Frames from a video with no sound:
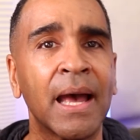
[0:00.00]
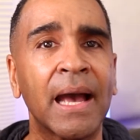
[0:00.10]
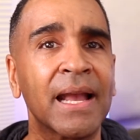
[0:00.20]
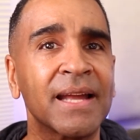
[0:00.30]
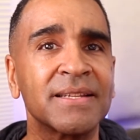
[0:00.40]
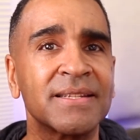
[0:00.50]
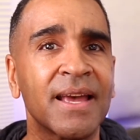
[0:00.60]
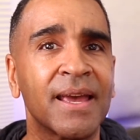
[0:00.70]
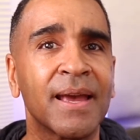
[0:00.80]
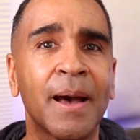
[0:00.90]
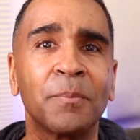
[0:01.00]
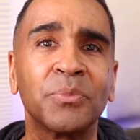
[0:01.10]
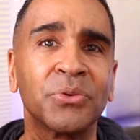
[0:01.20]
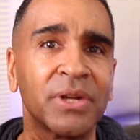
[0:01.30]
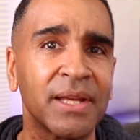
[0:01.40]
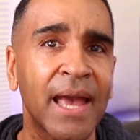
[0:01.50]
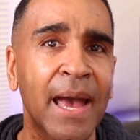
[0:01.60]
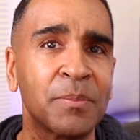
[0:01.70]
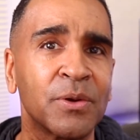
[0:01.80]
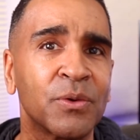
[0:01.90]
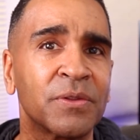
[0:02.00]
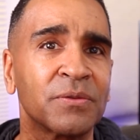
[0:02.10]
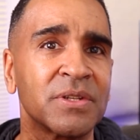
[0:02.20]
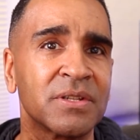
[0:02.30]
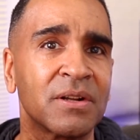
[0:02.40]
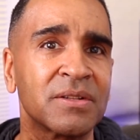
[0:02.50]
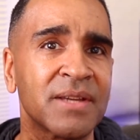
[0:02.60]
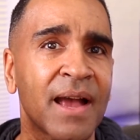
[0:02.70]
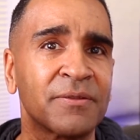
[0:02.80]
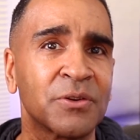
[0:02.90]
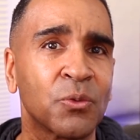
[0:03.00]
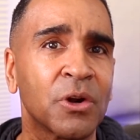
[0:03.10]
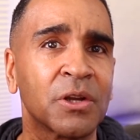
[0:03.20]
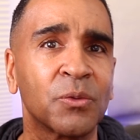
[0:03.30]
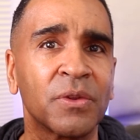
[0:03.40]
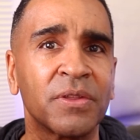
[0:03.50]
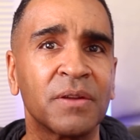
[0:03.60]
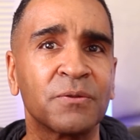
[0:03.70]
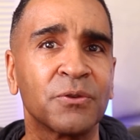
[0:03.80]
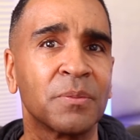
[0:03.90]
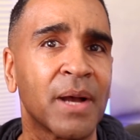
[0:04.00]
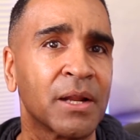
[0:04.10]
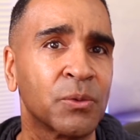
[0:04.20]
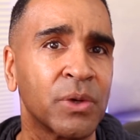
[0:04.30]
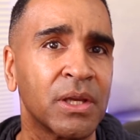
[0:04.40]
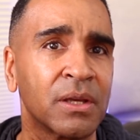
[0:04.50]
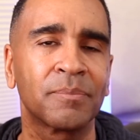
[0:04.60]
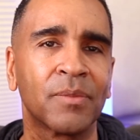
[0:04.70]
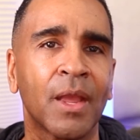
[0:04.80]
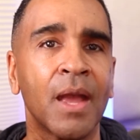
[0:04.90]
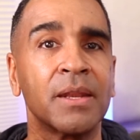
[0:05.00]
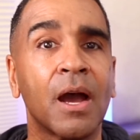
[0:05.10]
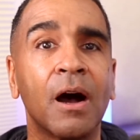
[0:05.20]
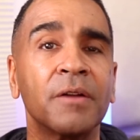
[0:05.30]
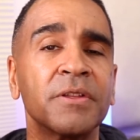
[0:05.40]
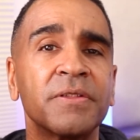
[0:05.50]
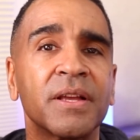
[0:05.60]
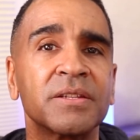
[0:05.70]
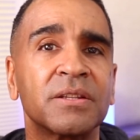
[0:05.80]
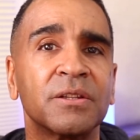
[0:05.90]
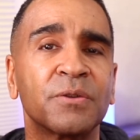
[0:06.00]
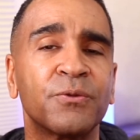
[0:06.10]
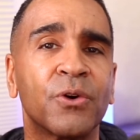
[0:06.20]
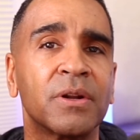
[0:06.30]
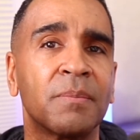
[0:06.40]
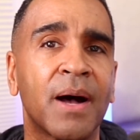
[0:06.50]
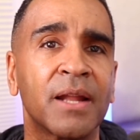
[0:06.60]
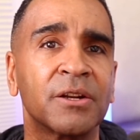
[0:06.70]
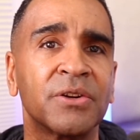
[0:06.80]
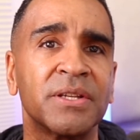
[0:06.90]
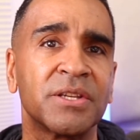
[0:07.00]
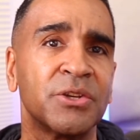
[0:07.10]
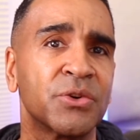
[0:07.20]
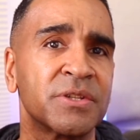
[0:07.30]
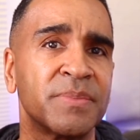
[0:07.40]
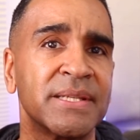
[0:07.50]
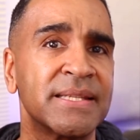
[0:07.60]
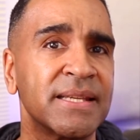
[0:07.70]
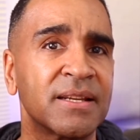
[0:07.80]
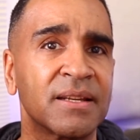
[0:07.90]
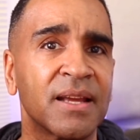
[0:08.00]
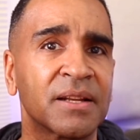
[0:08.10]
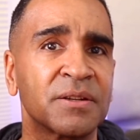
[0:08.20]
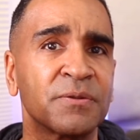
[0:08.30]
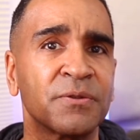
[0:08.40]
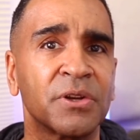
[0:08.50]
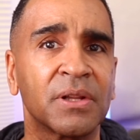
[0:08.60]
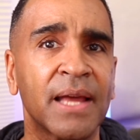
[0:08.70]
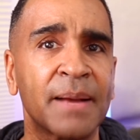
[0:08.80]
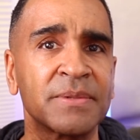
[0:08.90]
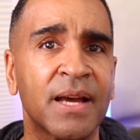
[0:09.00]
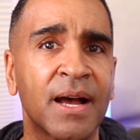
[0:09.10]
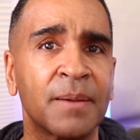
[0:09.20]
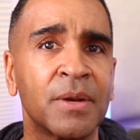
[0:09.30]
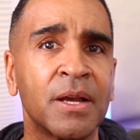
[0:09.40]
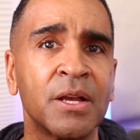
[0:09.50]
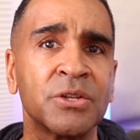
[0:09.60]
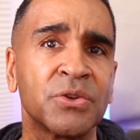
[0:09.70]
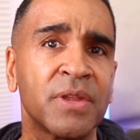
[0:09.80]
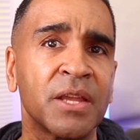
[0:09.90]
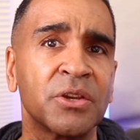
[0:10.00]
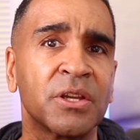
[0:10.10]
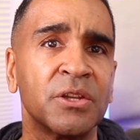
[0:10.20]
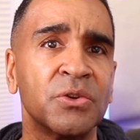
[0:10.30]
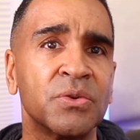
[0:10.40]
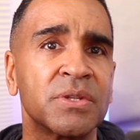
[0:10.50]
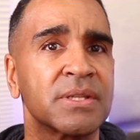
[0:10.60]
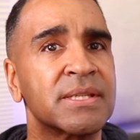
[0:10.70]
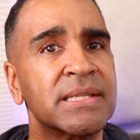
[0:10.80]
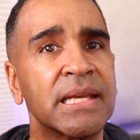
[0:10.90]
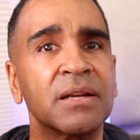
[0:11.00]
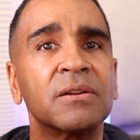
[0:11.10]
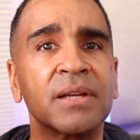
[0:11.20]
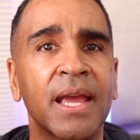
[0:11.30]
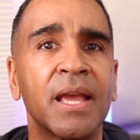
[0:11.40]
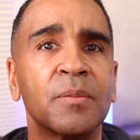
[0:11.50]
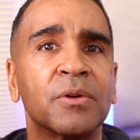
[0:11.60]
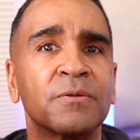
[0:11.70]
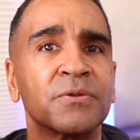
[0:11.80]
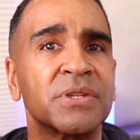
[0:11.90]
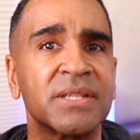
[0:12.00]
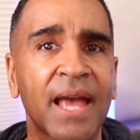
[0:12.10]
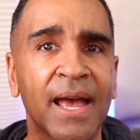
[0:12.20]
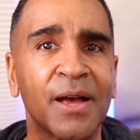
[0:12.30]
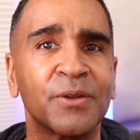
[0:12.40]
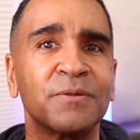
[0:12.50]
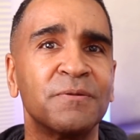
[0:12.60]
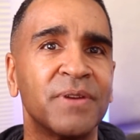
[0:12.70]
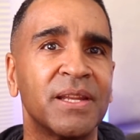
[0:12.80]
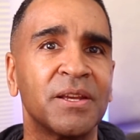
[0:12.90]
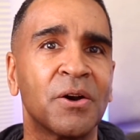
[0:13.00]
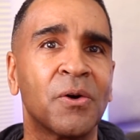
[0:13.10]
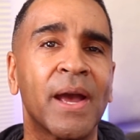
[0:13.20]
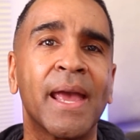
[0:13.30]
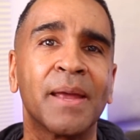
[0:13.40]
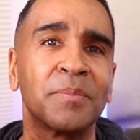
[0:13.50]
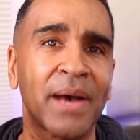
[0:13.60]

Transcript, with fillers: I gotta say, I'm pretty happy with the results after working with it for about a week. Now, other things to look for on a monitor is a USB-C connector for your laptop so that you can use a single cable for sound, video, and